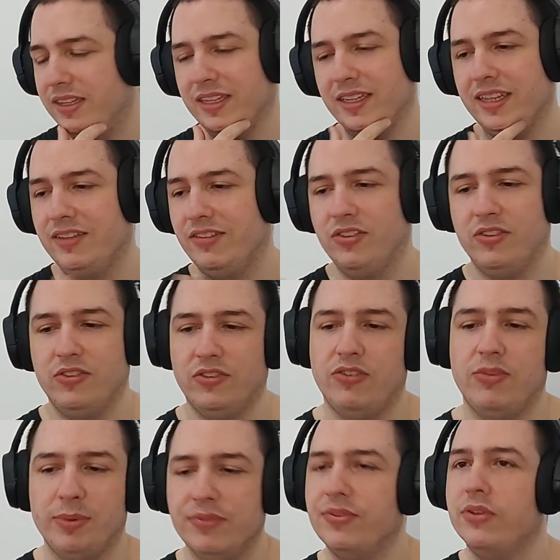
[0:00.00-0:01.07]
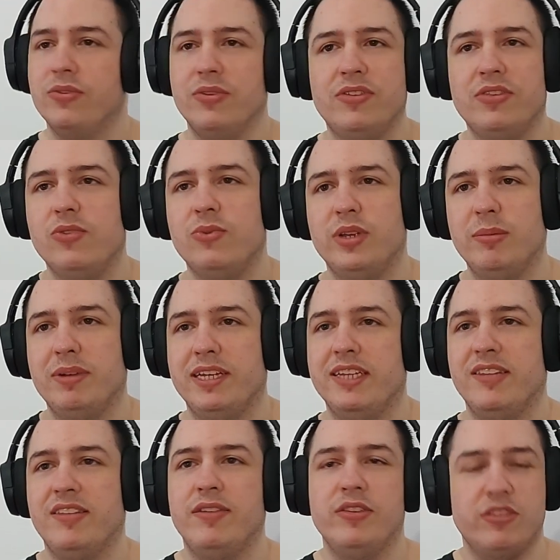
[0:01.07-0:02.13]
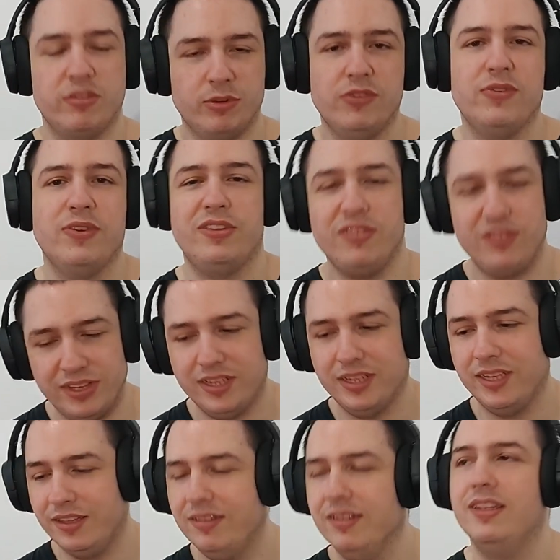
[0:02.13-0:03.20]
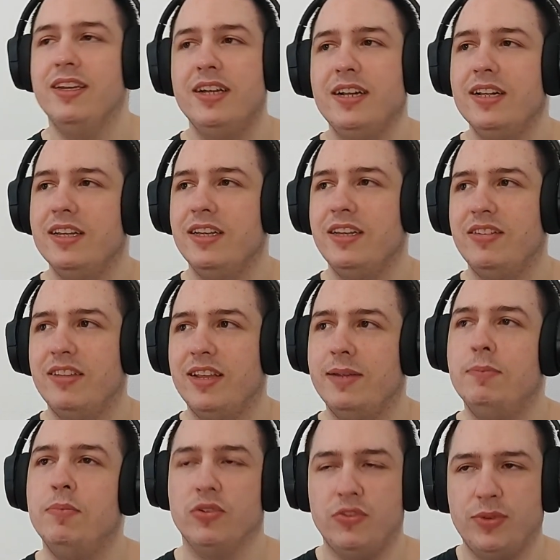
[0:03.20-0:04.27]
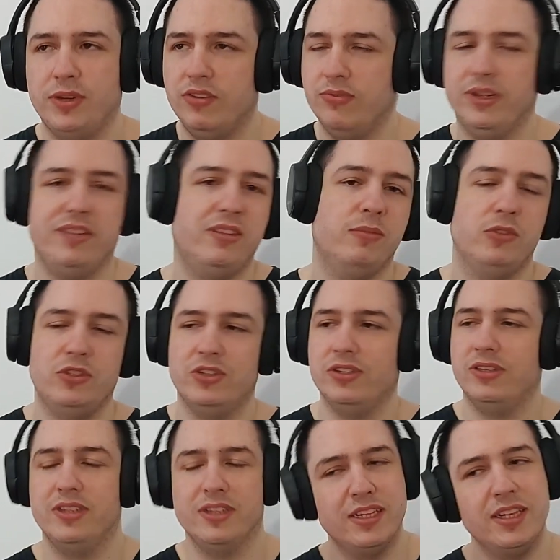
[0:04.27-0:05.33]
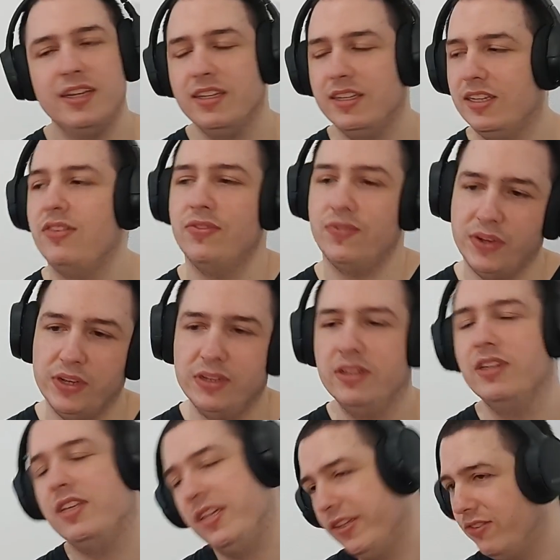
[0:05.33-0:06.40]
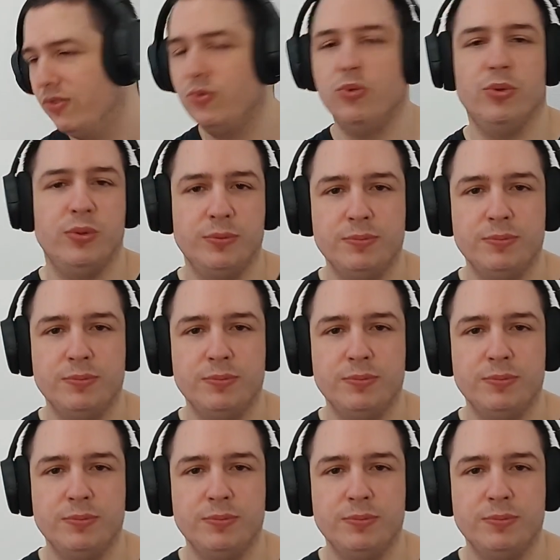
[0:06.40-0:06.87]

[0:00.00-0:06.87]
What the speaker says: It's just super fun to listen to him. Like, he's having so much fun singing it. He's, like, portraying the right emotion. It's fun. It's cool.